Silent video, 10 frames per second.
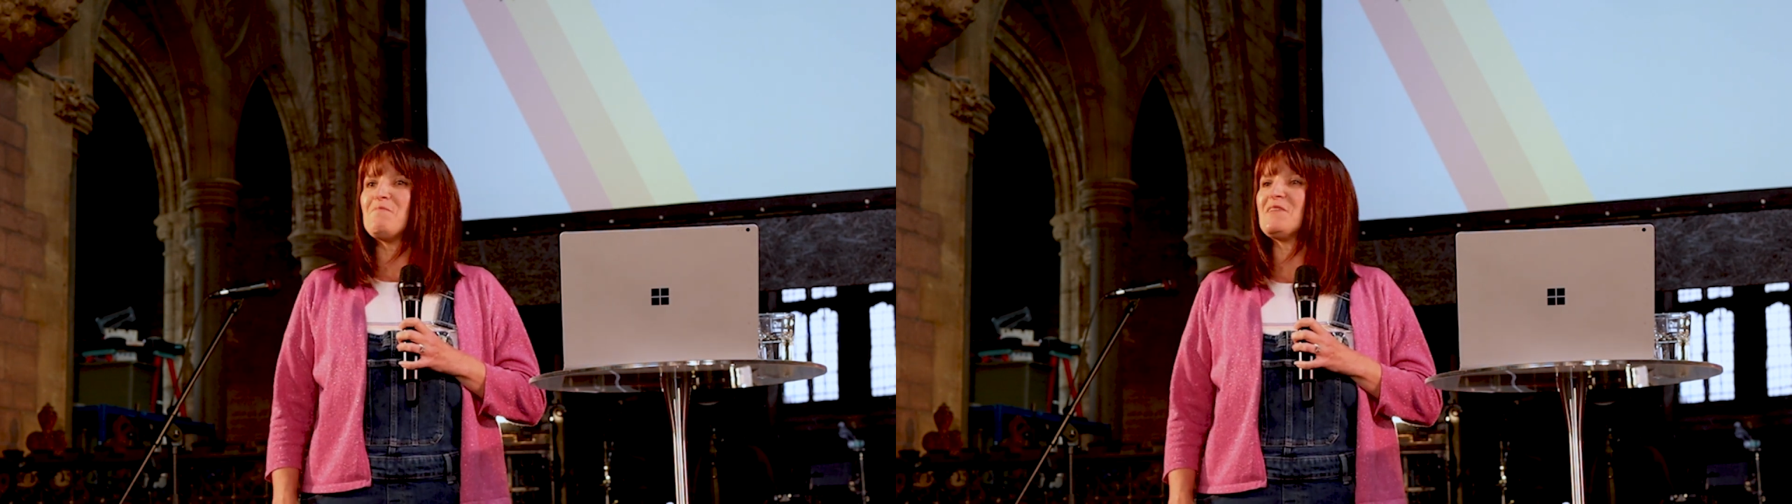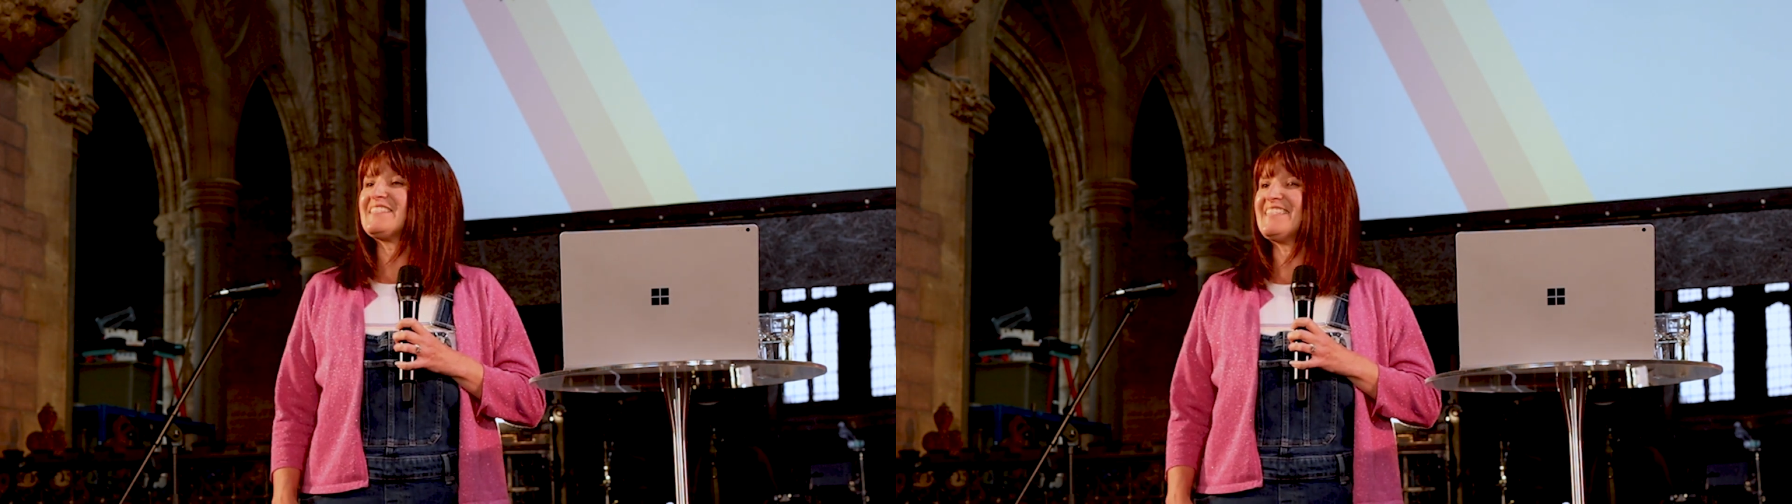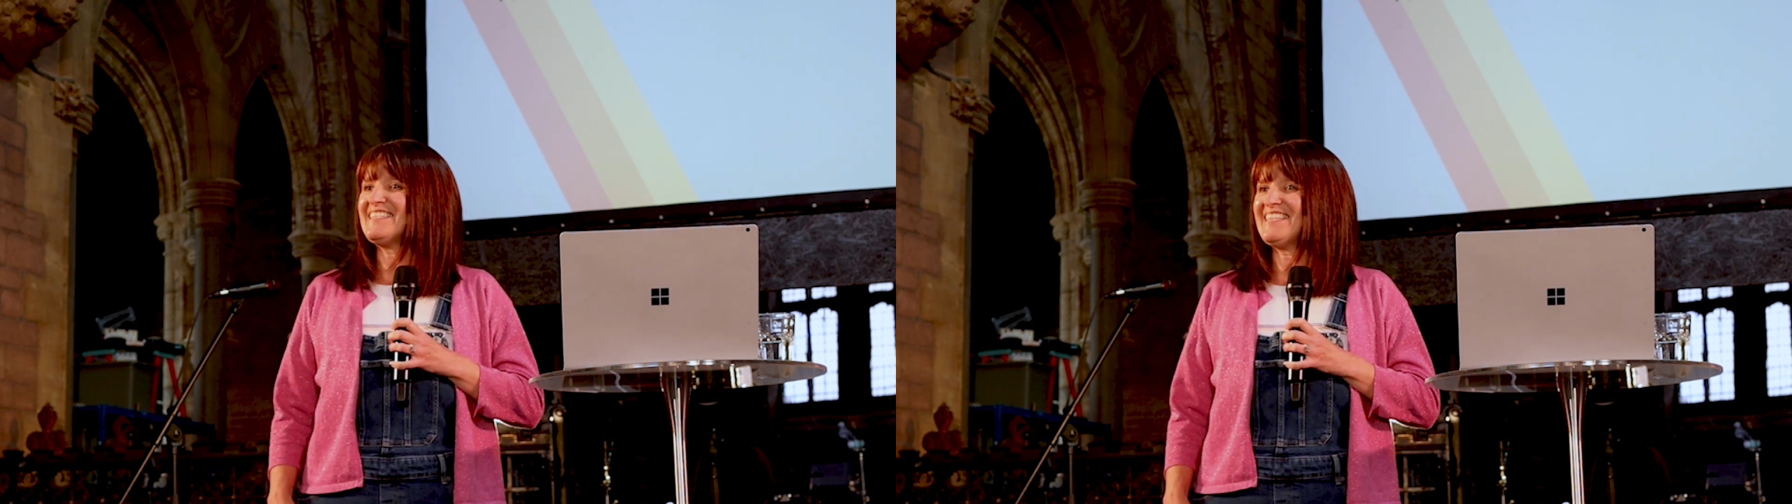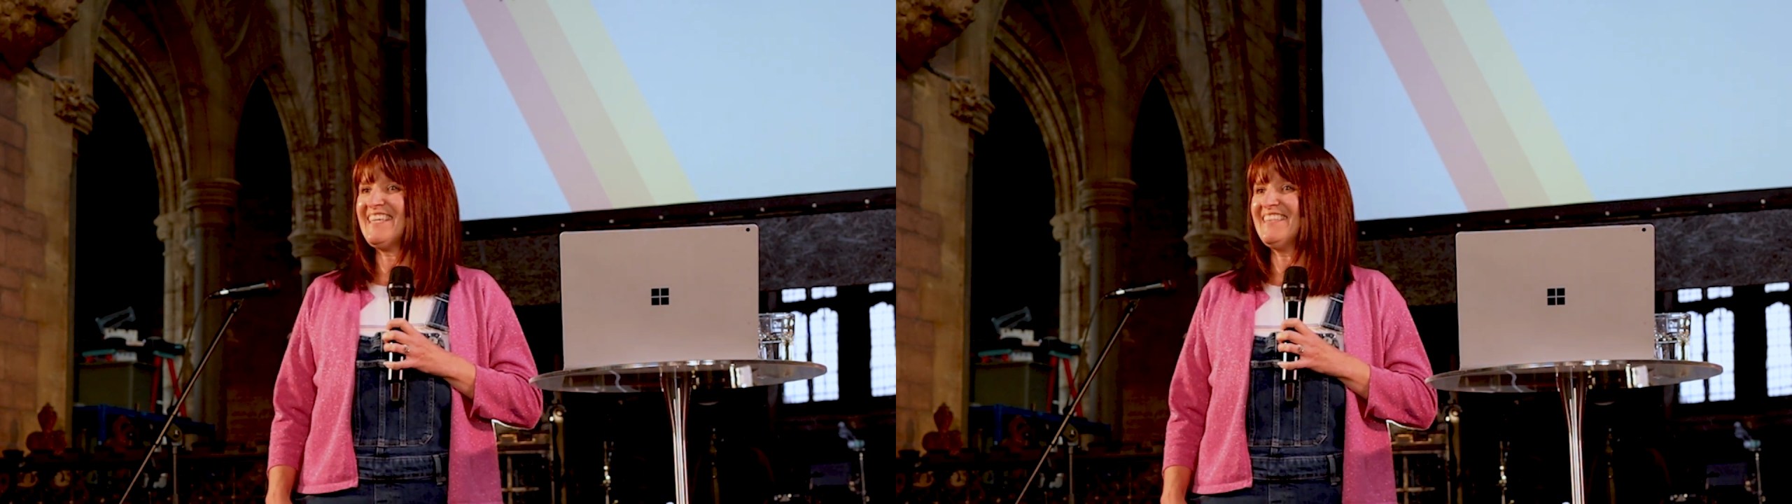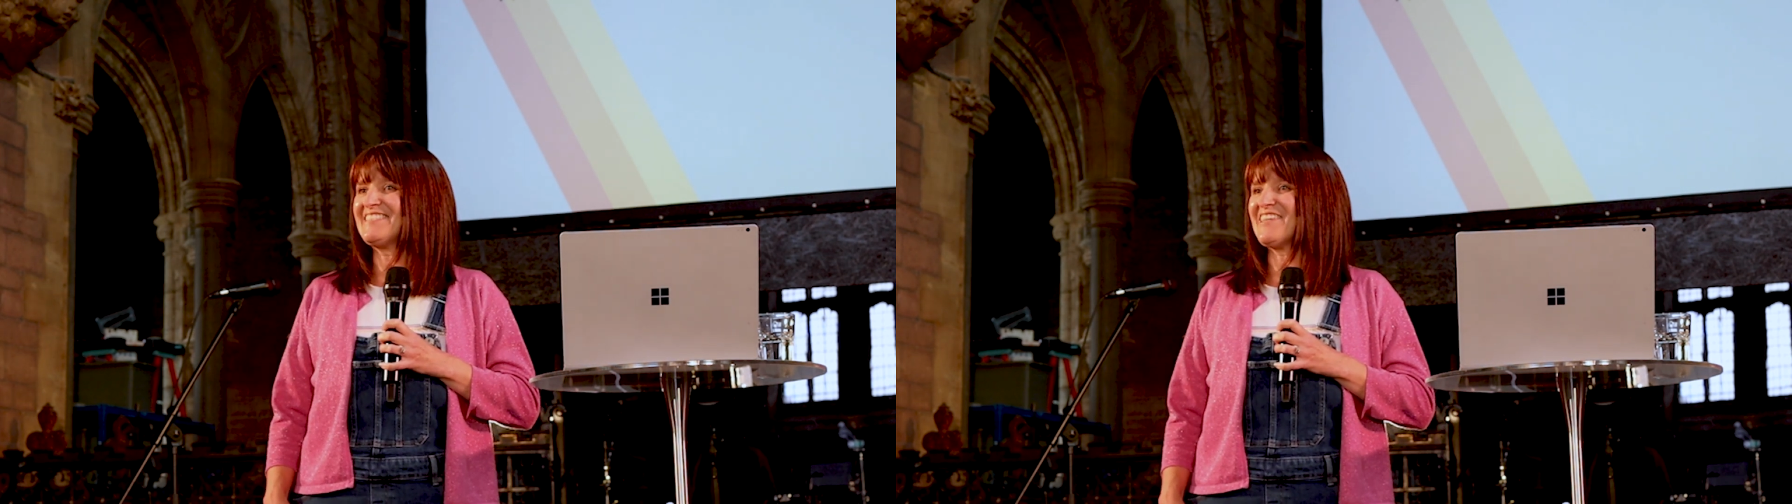But sitting
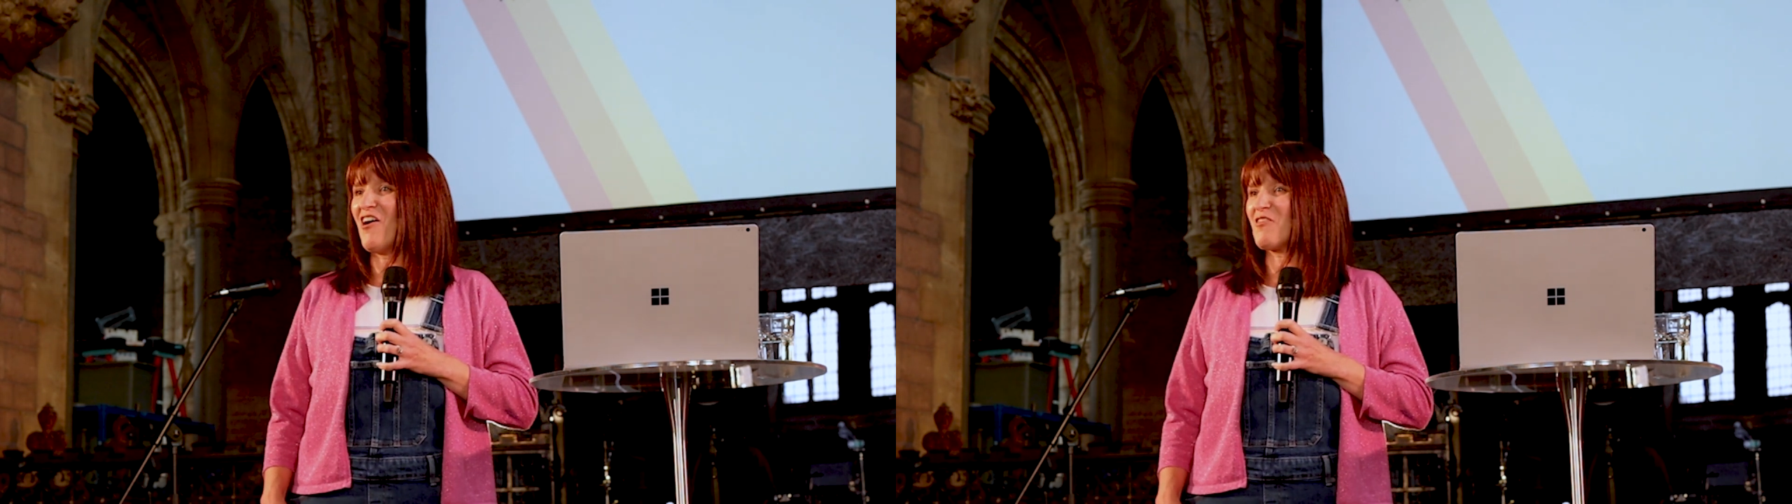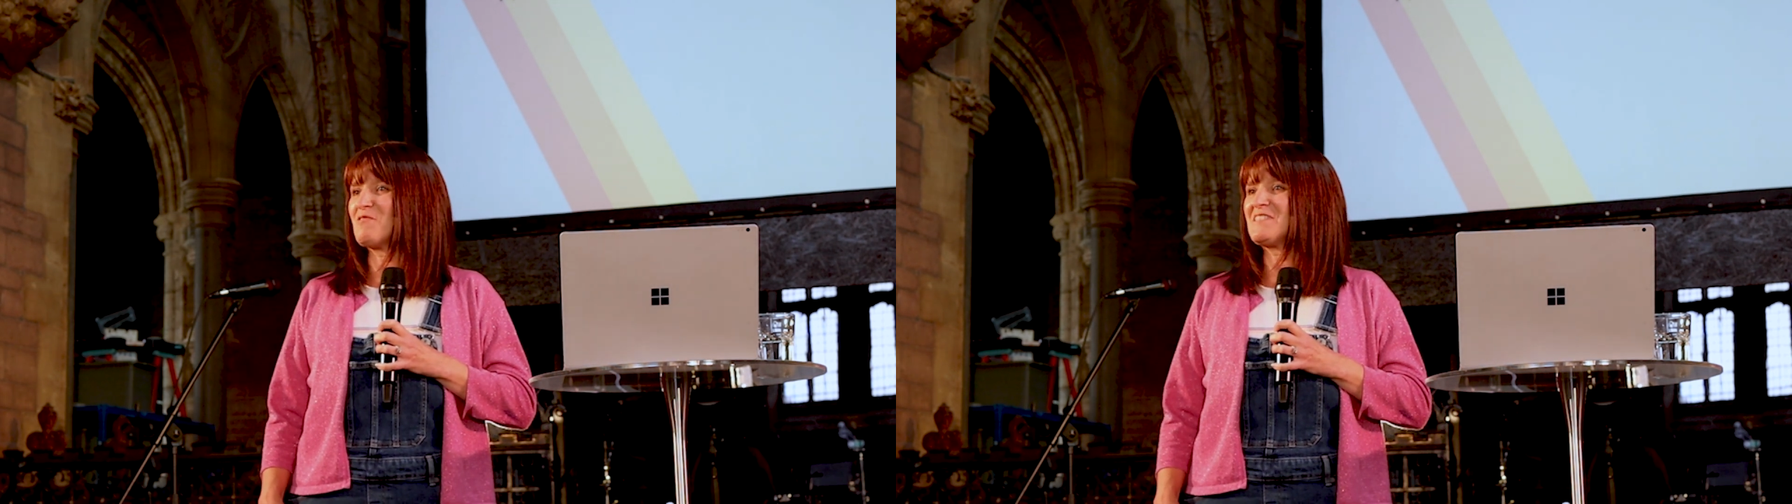in the dark